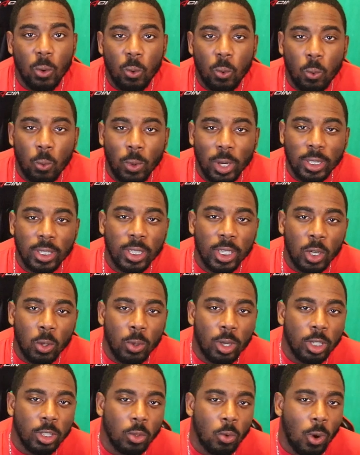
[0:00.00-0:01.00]
What's good,
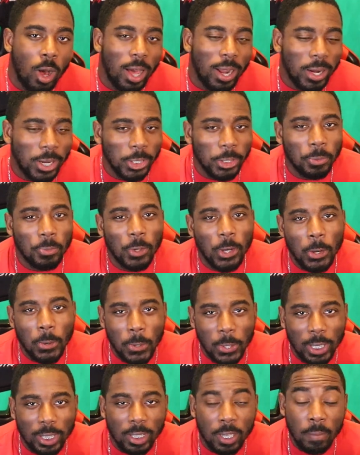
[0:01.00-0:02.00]
World Squad? It is your boy
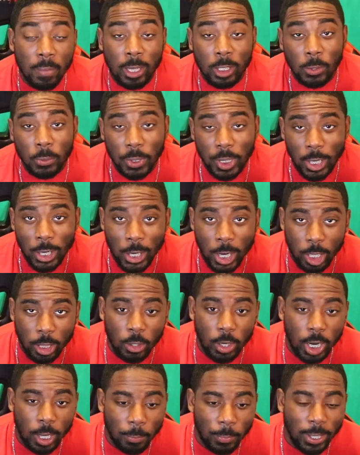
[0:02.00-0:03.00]
Wuz coming at you with another
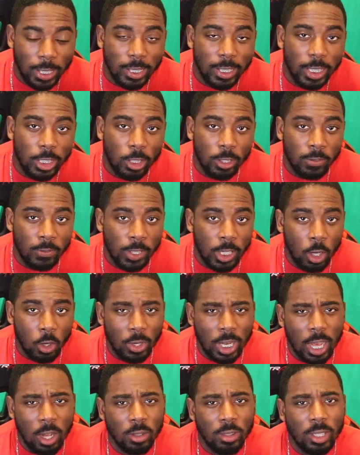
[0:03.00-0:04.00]
Apex Legends video.
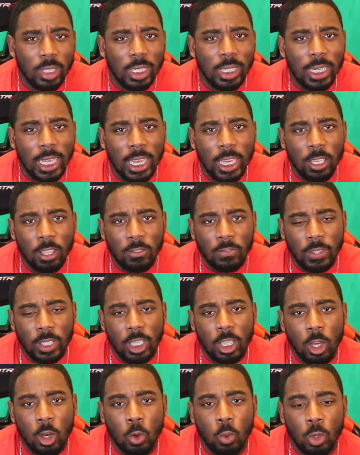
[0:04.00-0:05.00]
Now, today's
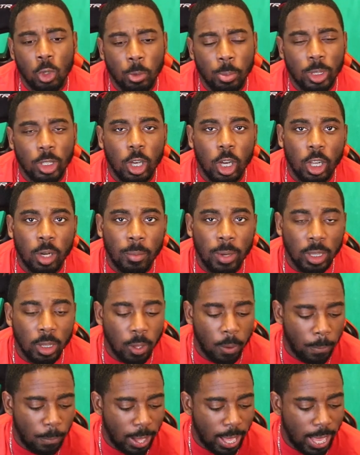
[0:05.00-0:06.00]
video, we'll be talking about
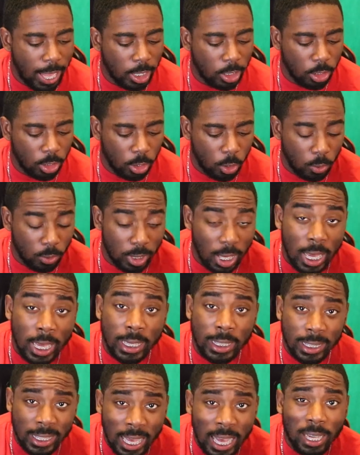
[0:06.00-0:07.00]
the patch notes.
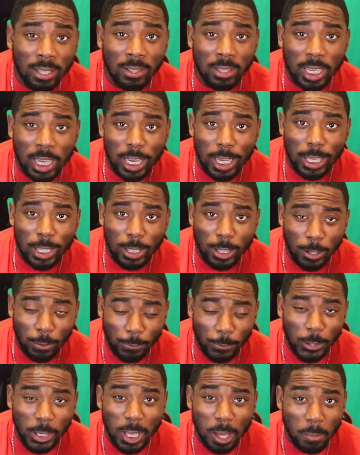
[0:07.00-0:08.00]
Yes, the
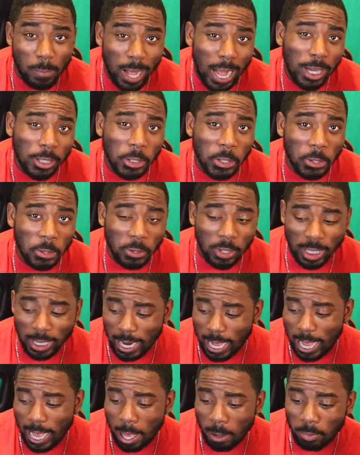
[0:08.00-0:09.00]
freaking patch notes that
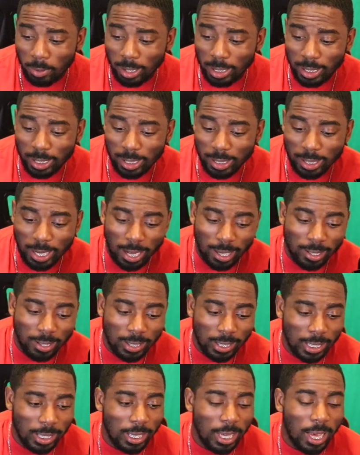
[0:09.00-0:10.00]
I happily do not
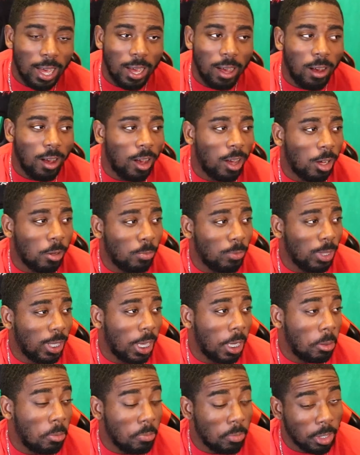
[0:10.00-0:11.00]
see um,
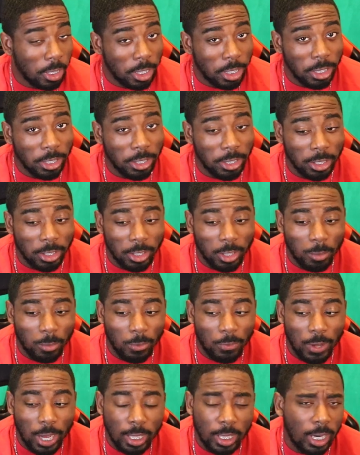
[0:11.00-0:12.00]
yet because of the simple
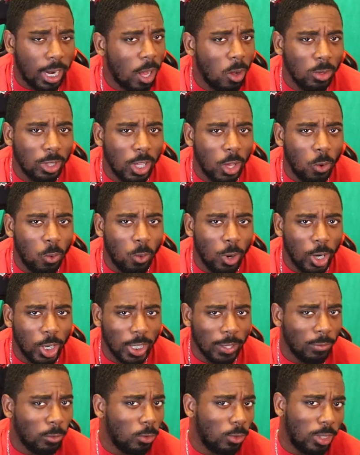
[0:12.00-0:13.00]
fact that I was at work.
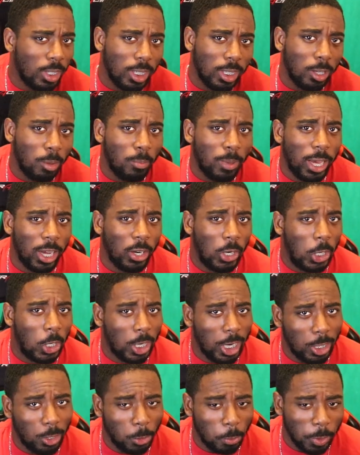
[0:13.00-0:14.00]
If you see in the background,
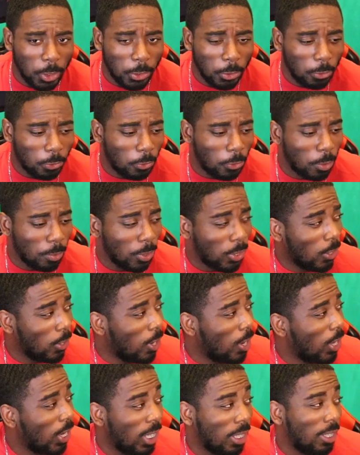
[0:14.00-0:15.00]
I threw my uniform on the
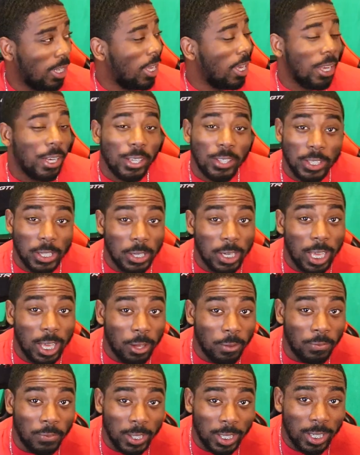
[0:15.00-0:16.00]
ground and said,
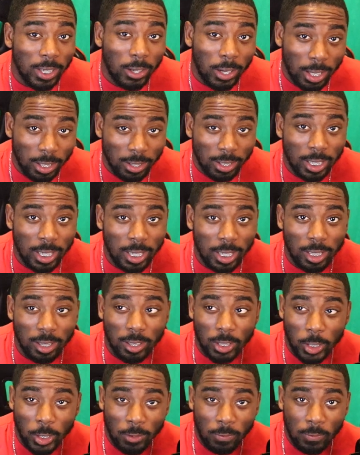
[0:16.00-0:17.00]
F it, let's get into
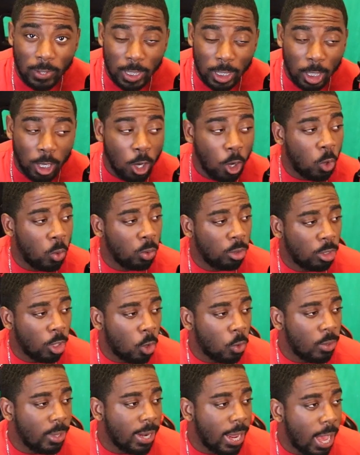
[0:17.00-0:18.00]
this video.
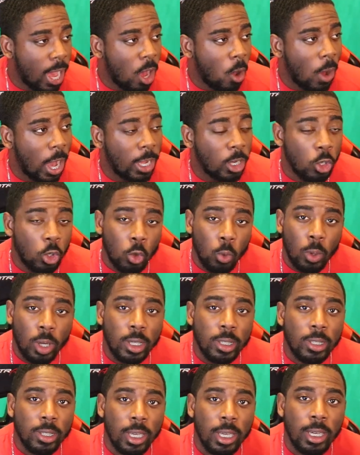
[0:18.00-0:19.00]
So now I do want to
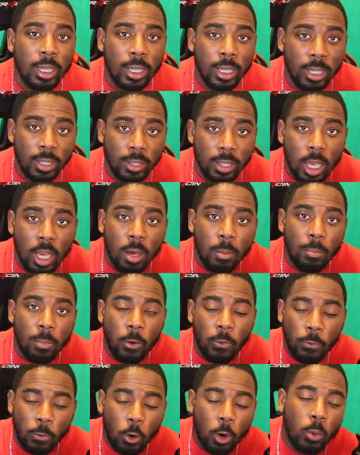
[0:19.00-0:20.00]
say this
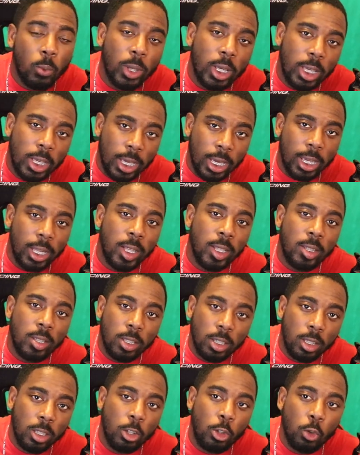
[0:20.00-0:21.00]
before we get into
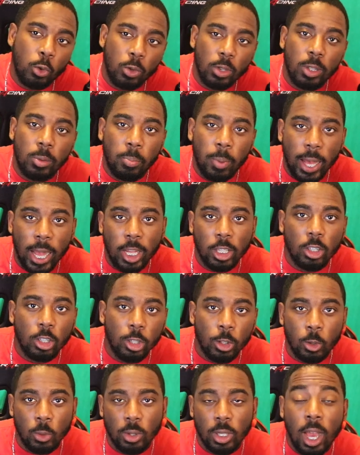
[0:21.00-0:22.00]
the juicy patch
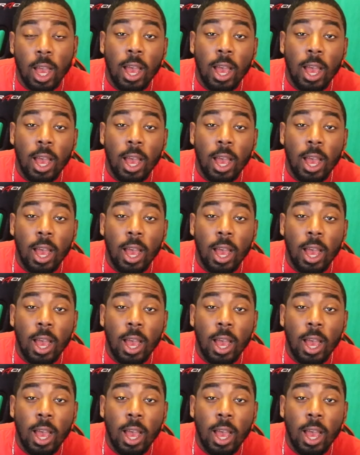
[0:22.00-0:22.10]
notes.